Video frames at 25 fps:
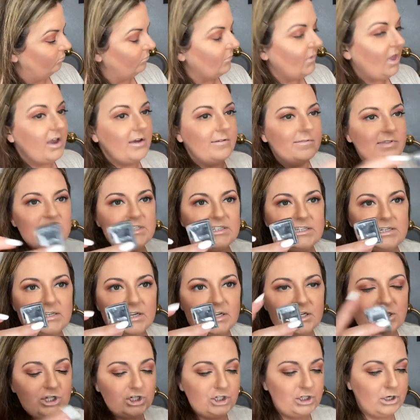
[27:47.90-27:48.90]
have this
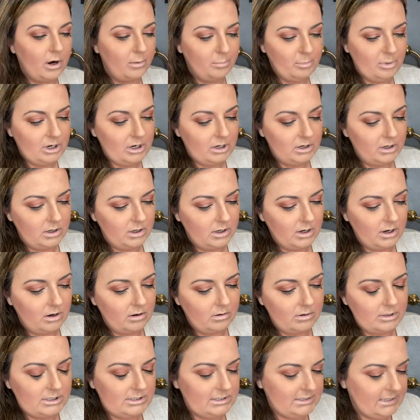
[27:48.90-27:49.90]
NYX sharpener, and I
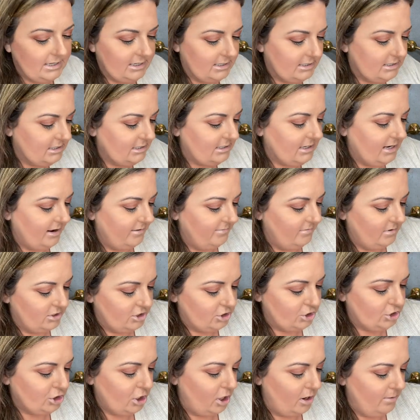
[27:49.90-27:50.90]
always like to have a
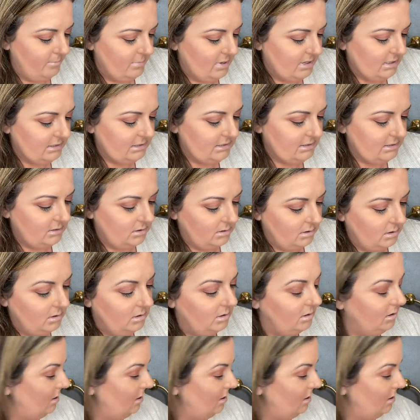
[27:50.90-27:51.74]
sharp pencil.